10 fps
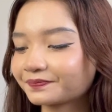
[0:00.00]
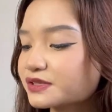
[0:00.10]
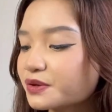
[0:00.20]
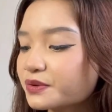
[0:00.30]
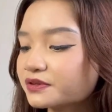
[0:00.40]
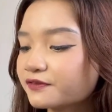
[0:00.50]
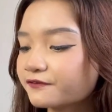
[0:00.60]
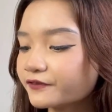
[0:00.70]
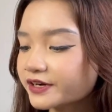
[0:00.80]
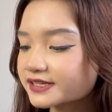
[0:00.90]
So, the
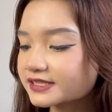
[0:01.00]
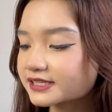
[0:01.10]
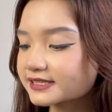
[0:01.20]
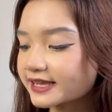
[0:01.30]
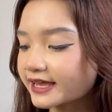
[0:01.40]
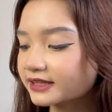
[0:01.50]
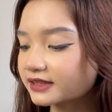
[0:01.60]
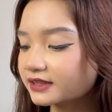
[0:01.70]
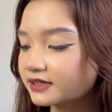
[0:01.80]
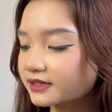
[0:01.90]
first
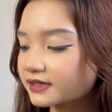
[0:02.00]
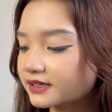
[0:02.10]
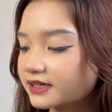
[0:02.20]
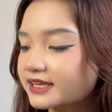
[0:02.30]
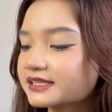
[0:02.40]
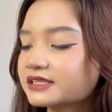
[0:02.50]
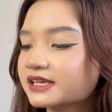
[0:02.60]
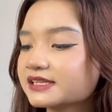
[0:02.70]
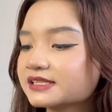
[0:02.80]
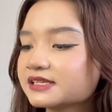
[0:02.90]
scent is
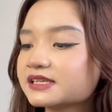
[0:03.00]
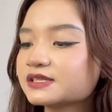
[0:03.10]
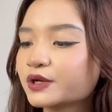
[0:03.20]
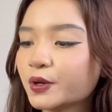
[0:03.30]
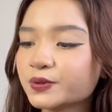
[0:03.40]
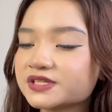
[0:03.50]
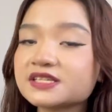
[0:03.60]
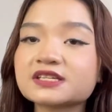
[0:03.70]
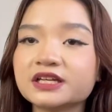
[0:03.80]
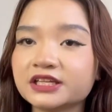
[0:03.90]
this. This is Cozy
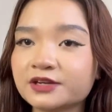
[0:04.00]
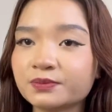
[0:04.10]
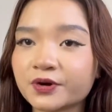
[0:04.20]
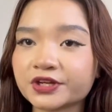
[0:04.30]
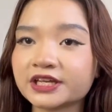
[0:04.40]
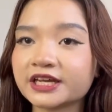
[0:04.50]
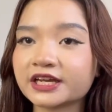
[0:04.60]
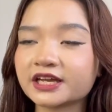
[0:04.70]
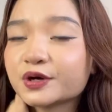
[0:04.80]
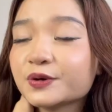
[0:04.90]
Sunday
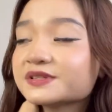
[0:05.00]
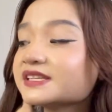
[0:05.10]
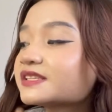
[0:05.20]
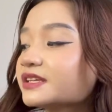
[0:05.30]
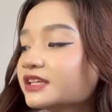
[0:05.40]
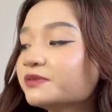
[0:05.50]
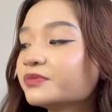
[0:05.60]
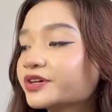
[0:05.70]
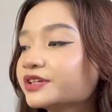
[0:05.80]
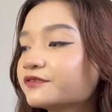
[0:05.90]
Morning. Cozy Sunday
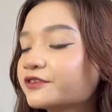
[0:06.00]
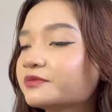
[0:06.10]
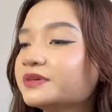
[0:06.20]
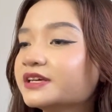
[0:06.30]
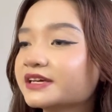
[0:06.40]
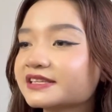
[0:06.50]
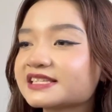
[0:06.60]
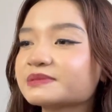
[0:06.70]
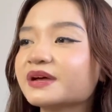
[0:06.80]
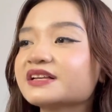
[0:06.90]
Morning for me, it
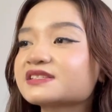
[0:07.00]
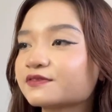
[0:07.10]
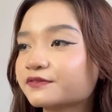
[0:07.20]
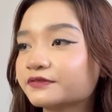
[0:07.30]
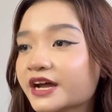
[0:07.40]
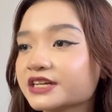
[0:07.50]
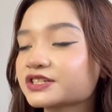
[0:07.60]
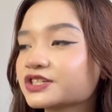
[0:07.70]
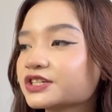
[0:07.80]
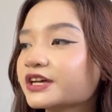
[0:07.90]
smells
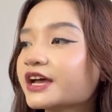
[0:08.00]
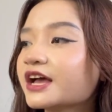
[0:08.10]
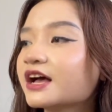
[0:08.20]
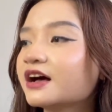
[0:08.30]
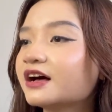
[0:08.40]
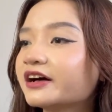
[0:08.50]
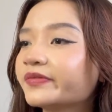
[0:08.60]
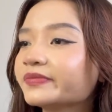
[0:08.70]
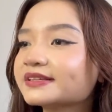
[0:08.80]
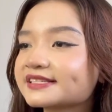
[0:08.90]
fresh.
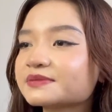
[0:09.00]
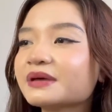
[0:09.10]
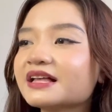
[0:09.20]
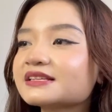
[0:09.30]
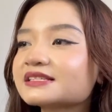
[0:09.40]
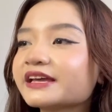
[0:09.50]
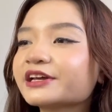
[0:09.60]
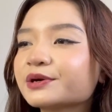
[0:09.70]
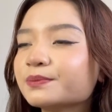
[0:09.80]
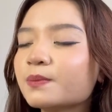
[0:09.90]
It smells like
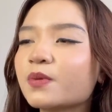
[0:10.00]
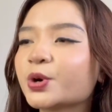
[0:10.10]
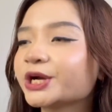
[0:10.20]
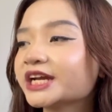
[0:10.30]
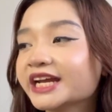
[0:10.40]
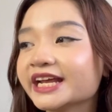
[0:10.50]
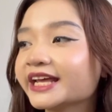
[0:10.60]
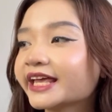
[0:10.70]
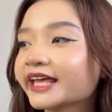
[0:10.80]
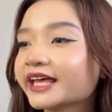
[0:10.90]

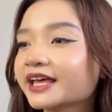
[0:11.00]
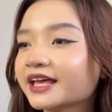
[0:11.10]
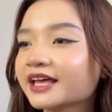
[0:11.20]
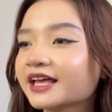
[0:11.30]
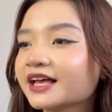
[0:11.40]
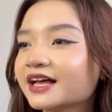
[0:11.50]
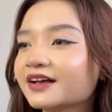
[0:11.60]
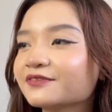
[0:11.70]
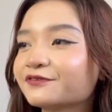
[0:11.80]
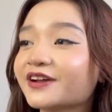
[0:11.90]
morning
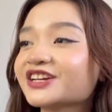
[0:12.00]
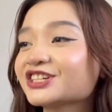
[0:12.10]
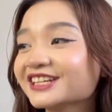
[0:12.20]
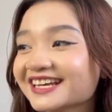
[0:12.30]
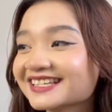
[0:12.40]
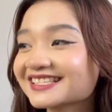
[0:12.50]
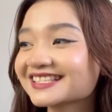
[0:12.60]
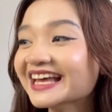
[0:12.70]
freshness.